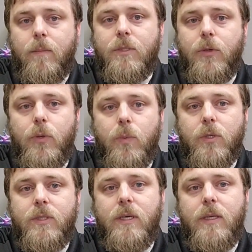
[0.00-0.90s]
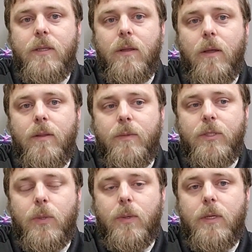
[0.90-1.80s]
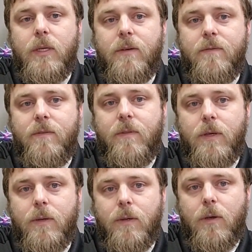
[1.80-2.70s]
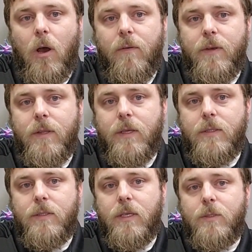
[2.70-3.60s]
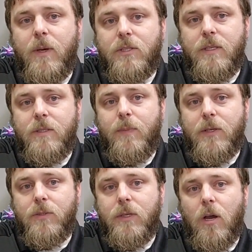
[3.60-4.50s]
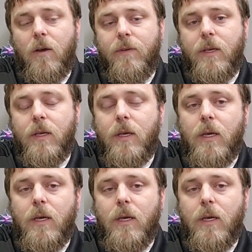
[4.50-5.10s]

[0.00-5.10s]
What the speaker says: So you will see the majority of the coffee that's, especially specialty coffee,